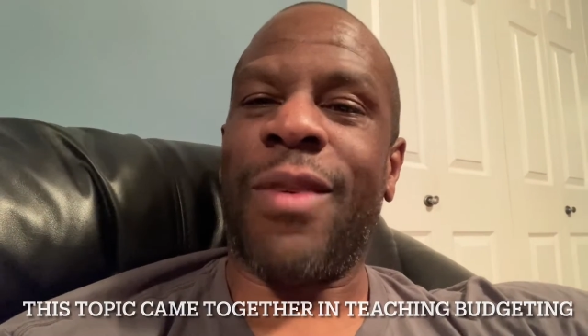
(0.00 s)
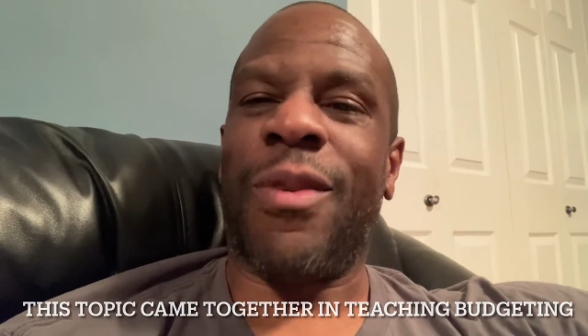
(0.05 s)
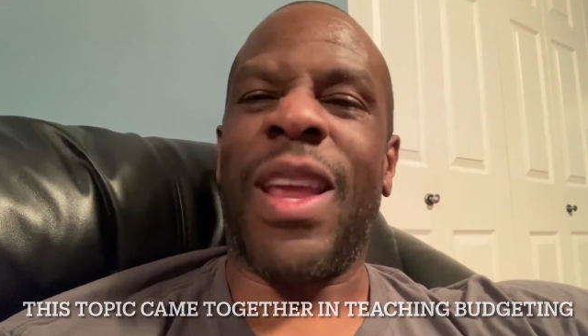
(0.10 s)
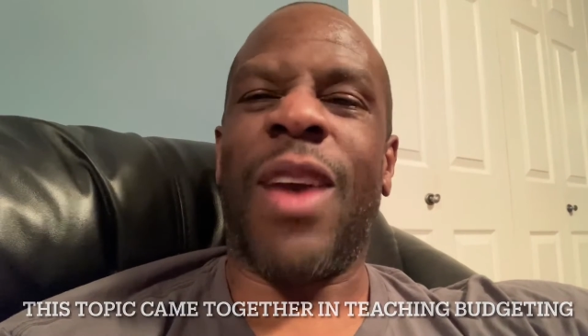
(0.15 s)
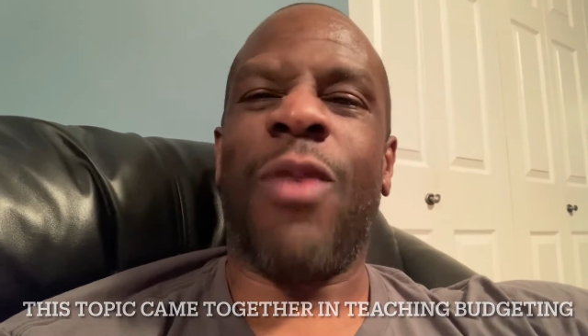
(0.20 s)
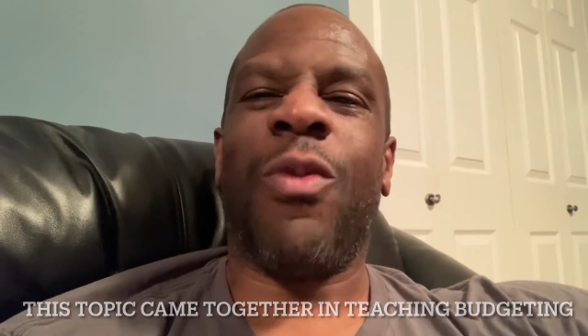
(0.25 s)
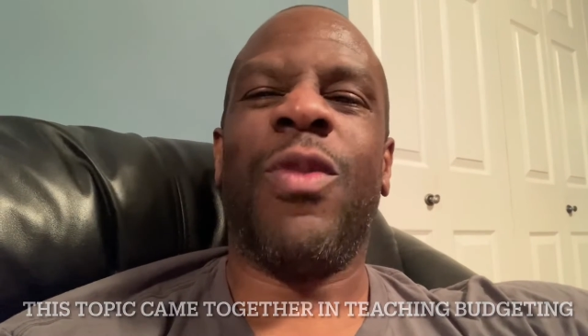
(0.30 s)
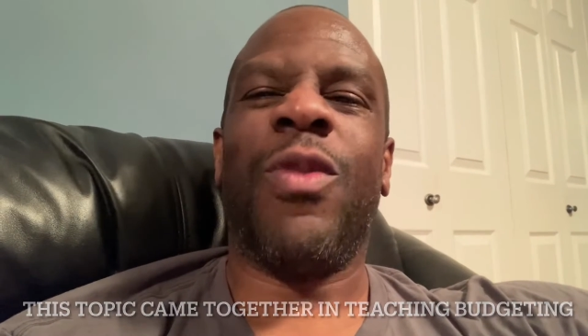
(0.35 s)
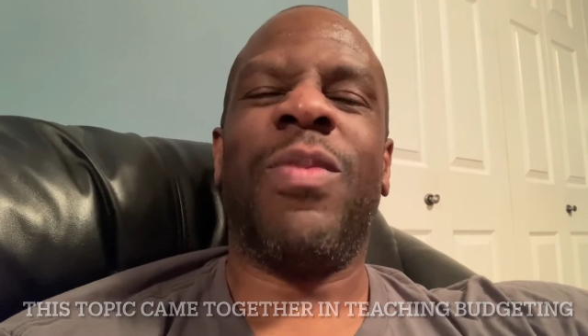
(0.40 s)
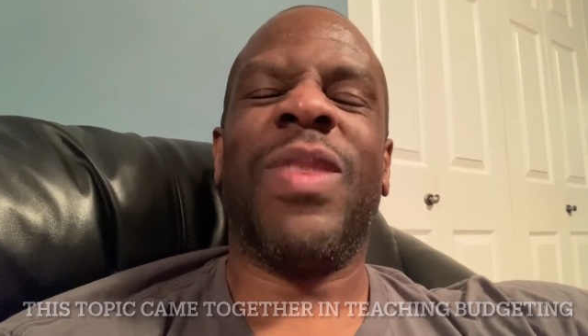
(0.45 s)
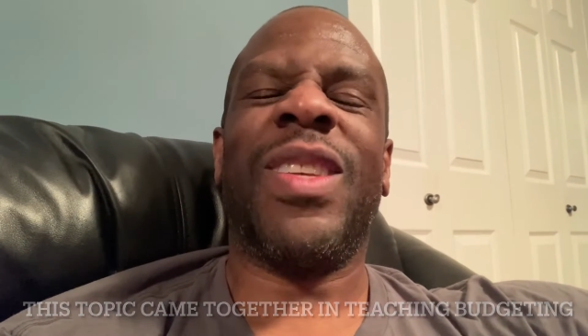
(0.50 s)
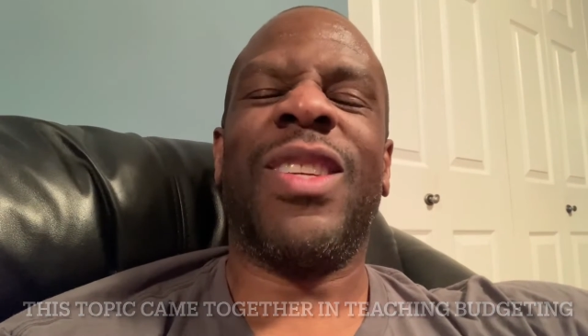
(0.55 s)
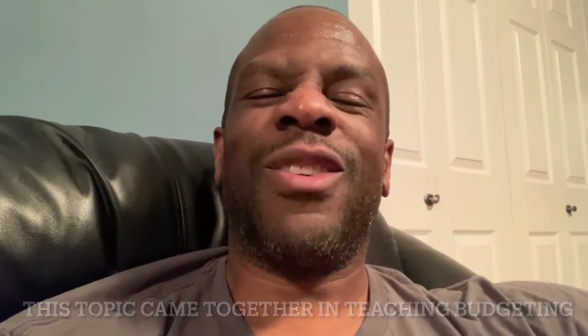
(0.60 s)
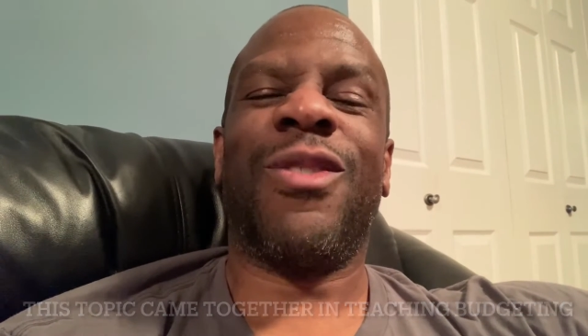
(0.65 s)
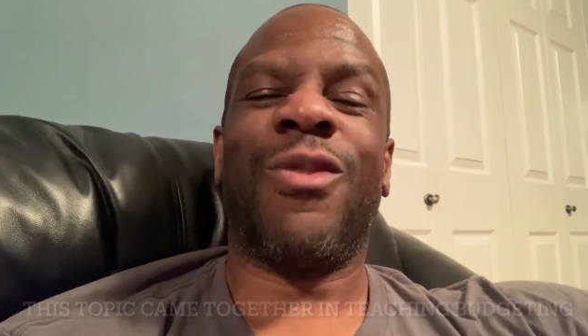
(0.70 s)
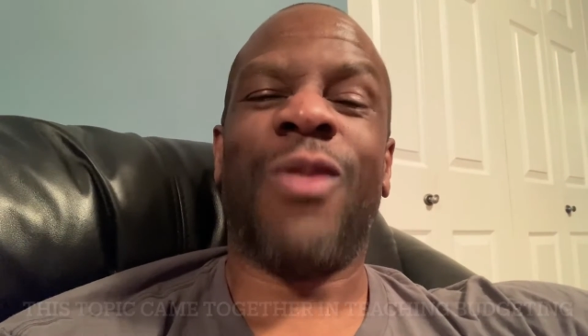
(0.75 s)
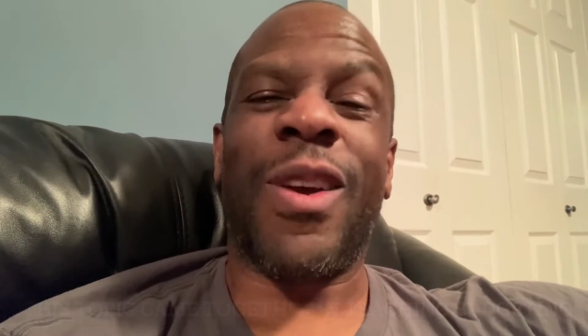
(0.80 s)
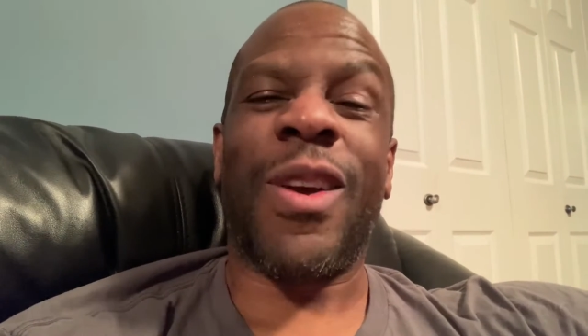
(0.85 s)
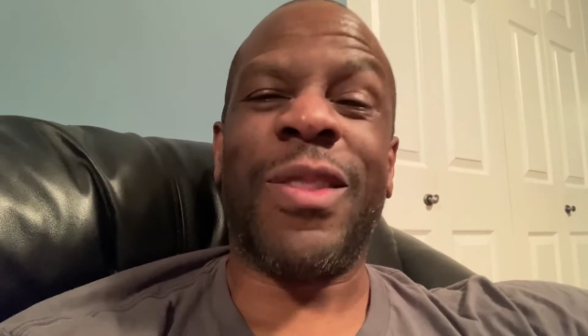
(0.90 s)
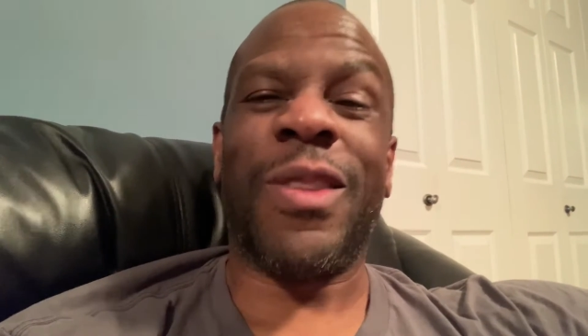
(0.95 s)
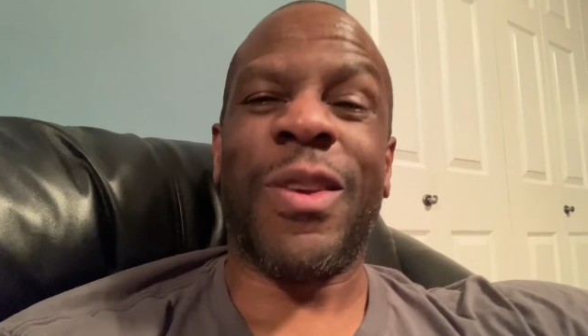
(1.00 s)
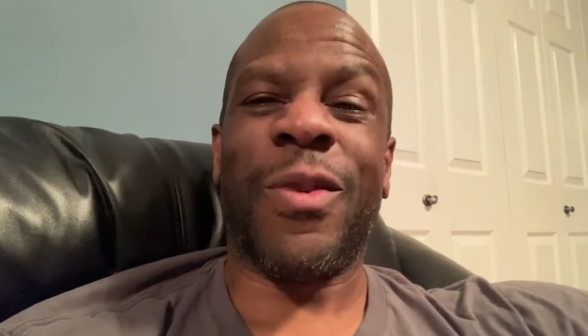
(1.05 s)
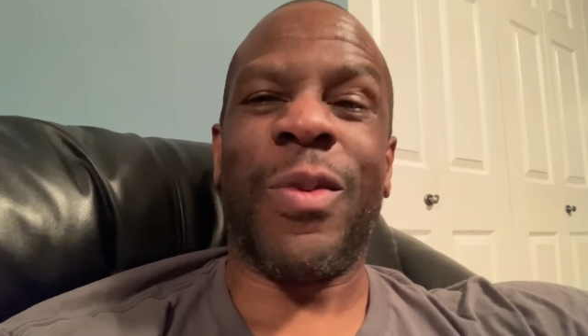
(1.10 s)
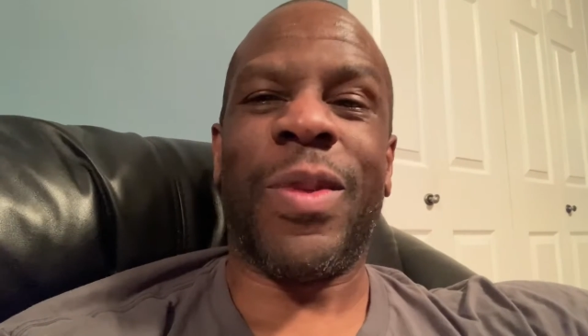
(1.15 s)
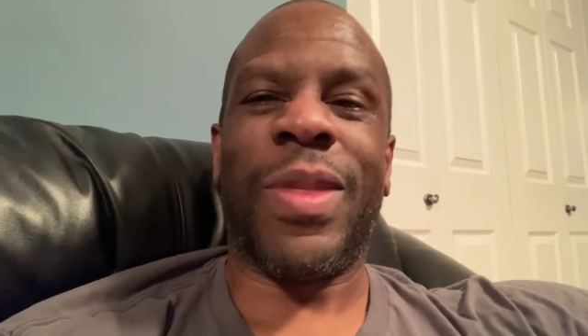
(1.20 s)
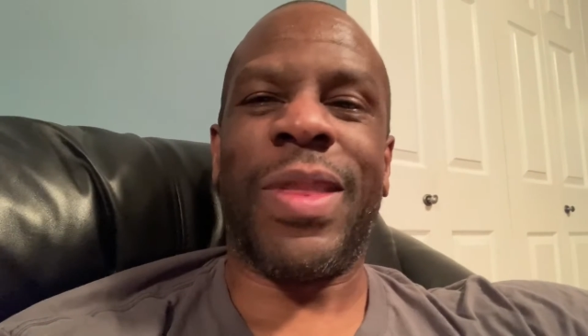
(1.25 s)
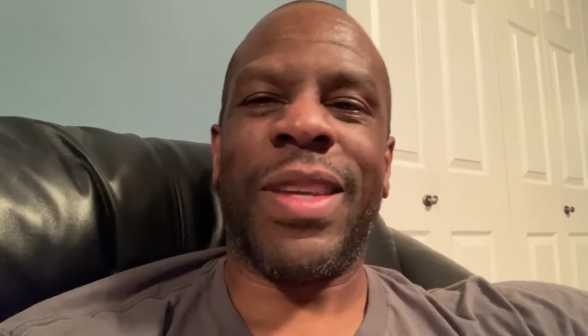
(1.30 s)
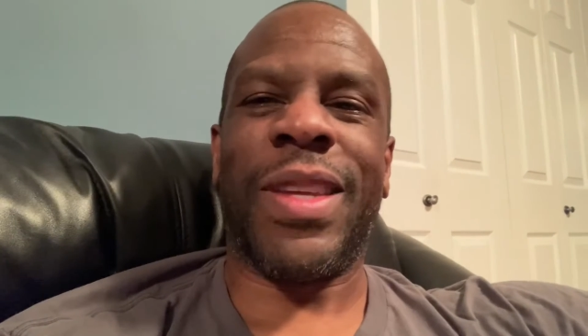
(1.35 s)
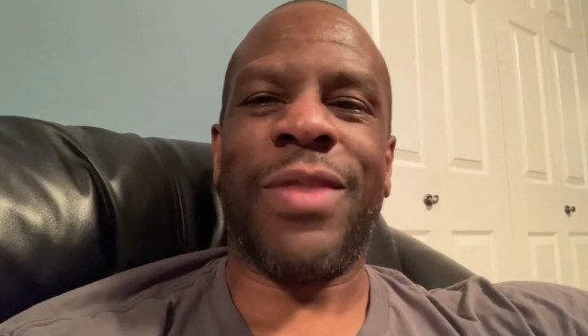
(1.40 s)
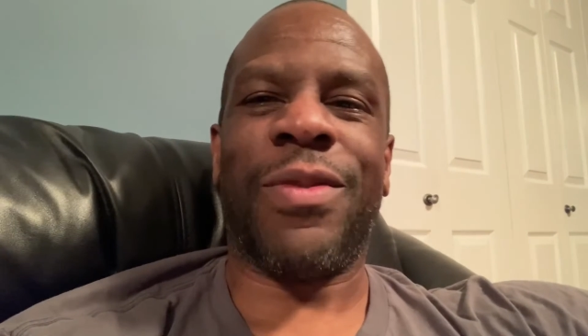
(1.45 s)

Now, we've been struggling with this